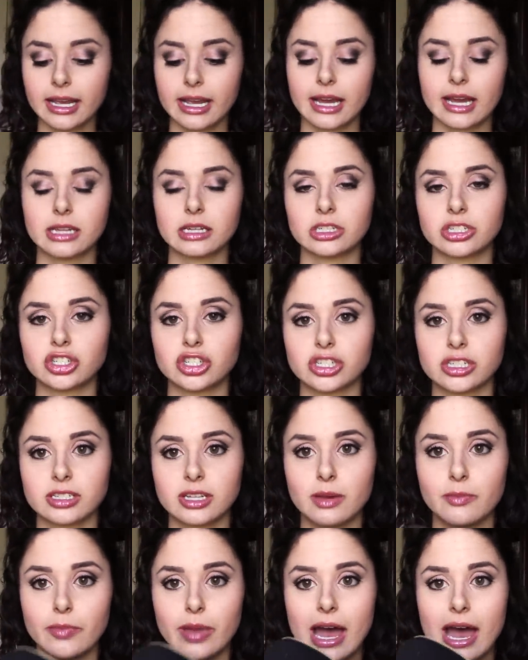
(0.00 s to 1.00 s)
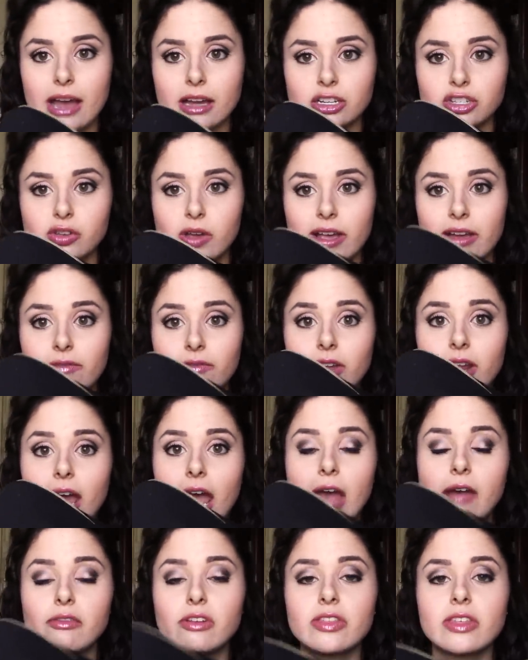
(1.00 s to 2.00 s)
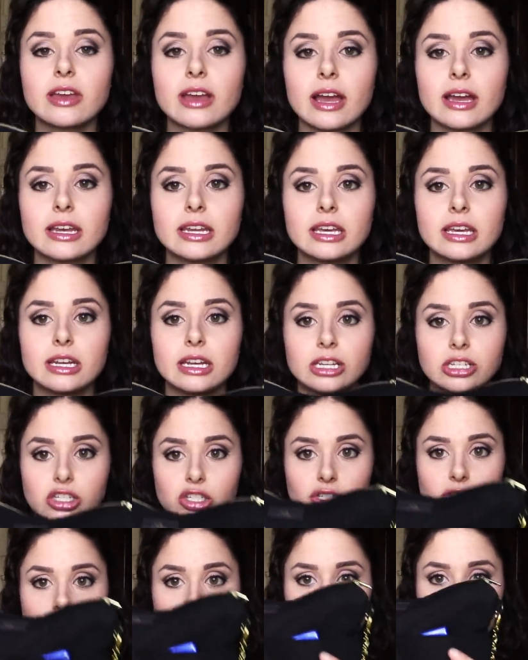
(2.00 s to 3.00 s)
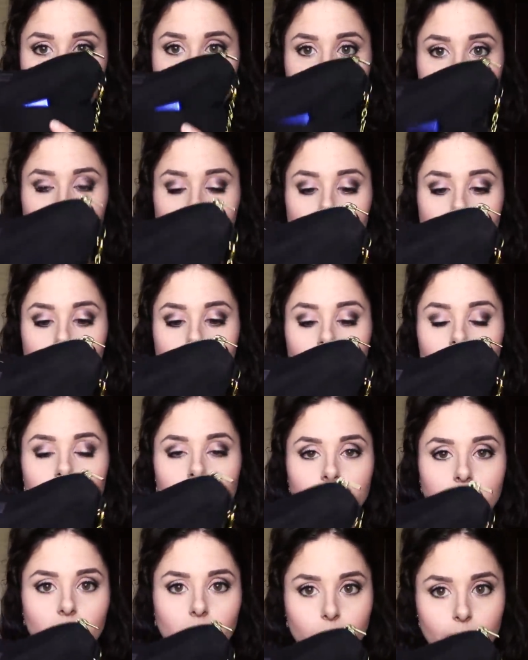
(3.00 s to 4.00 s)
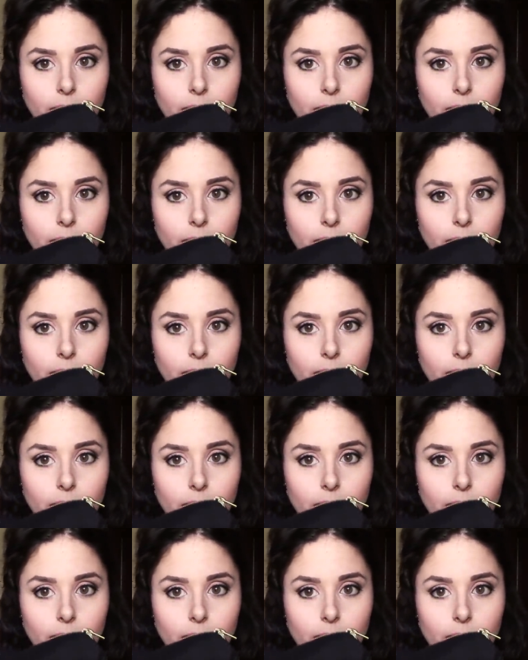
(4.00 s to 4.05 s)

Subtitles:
And it's just compact so I can fit everything I need in just a small little